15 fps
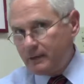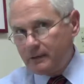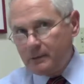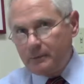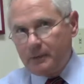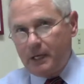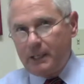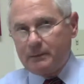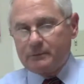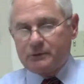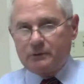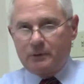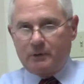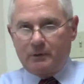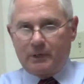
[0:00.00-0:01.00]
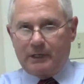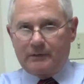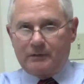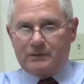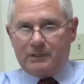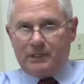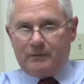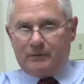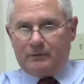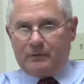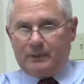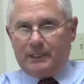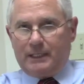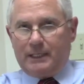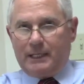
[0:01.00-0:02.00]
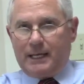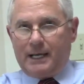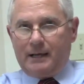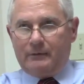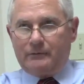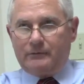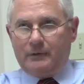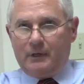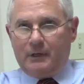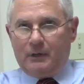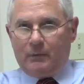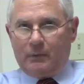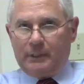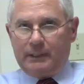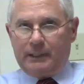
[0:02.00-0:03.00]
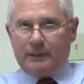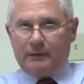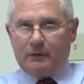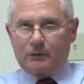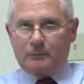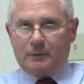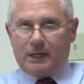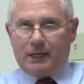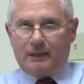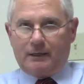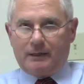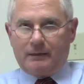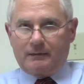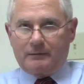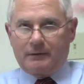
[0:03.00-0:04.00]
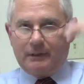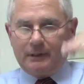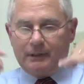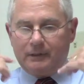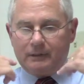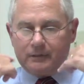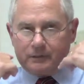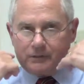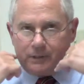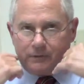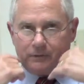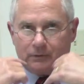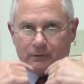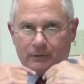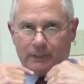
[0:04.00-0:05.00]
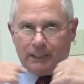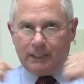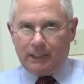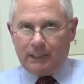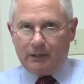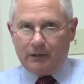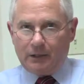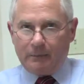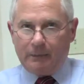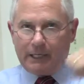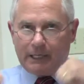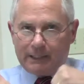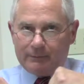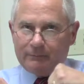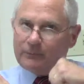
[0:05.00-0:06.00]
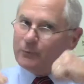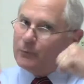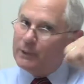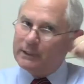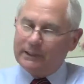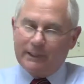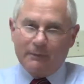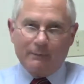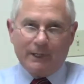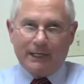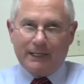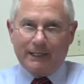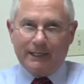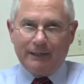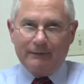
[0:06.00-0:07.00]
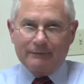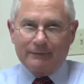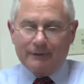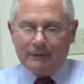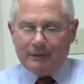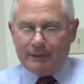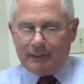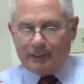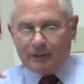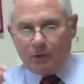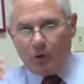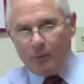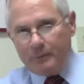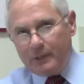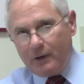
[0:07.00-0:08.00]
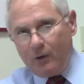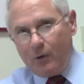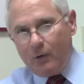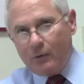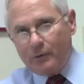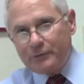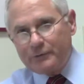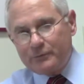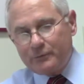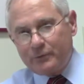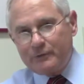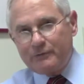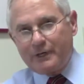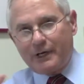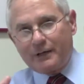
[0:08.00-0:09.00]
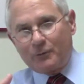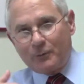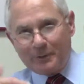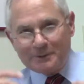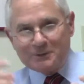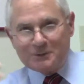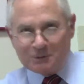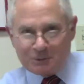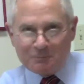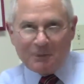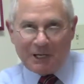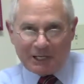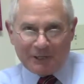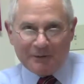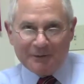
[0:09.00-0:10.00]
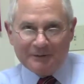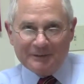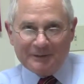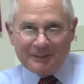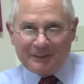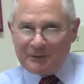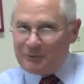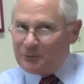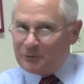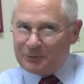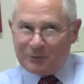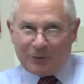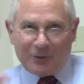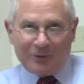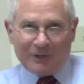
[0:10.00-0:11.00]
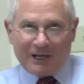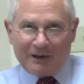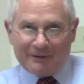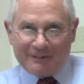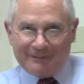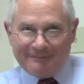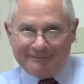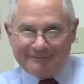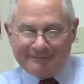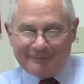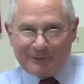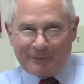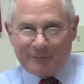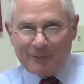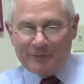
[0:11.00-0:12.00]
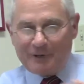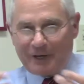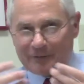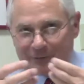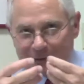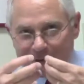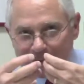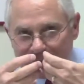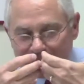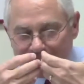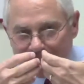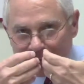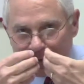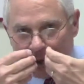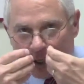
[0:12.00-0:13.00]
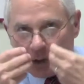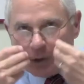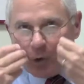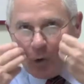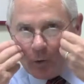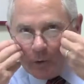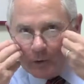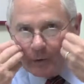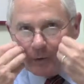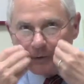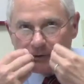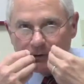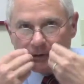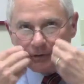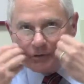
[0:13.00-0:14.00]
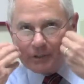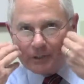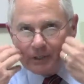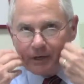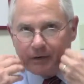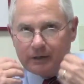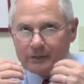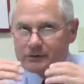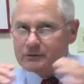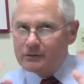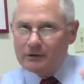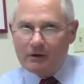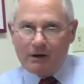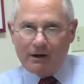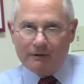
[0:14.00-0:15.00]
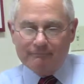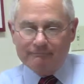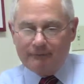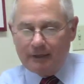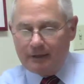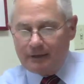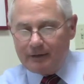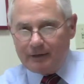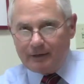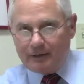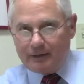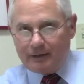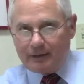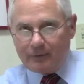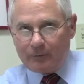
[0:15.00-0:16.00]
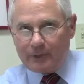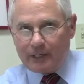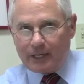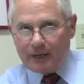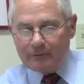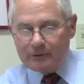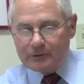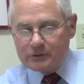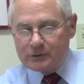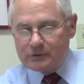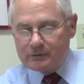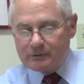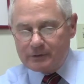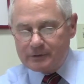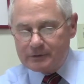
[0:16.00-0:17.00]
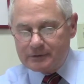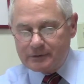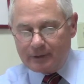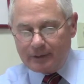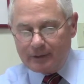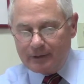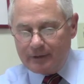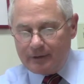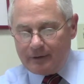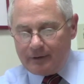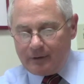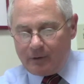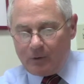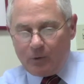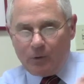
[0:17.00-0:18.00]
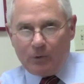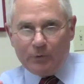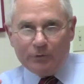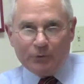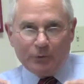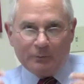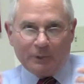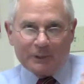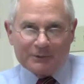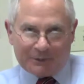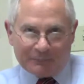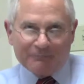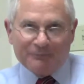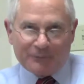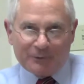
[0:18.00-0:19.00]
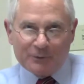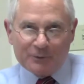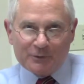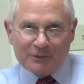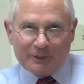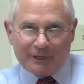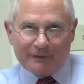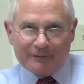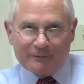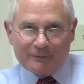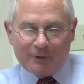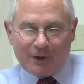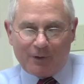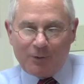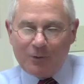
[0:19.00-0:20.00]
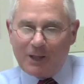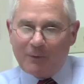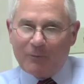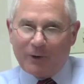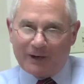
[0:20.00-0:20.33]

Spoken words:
other problems. We correct the teeth that are leaning out, we lean those back in. The teeth that are leaning in on the bottom, we lean back out. And lo and behold, we've got a Wilson smile with no crowding, and we've got the dark corridors in the cheek areas are gone, and we have this whole new person who's a whole lot more